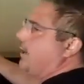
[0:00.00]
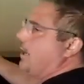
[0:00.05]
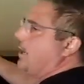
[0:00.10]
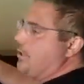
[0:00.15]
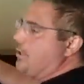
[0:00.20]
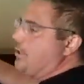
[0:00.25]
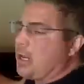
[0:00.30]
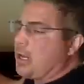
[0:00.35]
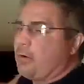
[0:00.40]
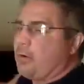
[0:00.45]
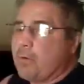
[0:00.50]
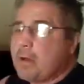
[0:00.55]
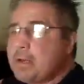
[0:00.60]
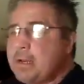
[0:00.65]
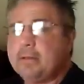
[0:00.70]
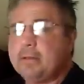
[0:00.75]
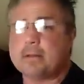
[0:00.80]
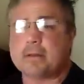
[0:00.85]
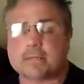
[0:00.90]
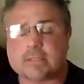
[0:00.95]
and you're going to run
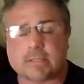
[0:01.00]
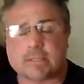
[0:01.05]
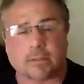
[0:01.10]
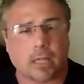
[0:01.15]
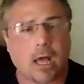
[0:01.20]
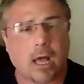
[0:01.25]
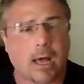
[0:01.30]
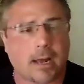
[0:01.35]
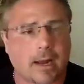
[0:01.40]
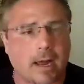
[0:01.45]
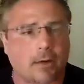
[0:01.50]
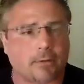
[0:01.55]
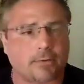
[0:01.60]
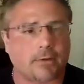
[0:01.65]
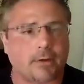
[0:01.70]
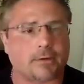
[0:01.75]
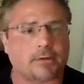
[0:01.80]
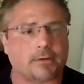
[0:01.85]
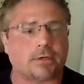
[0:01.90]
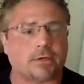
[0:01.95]
into this a lot out
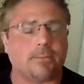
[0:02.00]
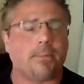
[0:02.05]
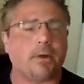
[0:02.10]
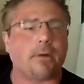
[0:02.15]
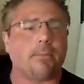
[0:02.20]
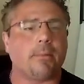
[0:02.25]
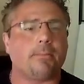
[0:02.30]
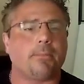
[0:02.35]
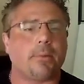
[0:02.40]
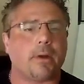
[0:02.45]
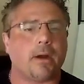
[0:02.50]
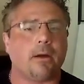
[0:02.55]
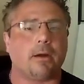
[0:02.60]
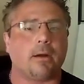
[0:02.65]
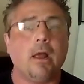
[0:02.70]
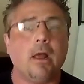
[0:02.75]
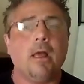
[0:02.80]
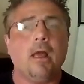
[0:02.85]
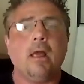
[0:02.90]
there, so you better be prepared.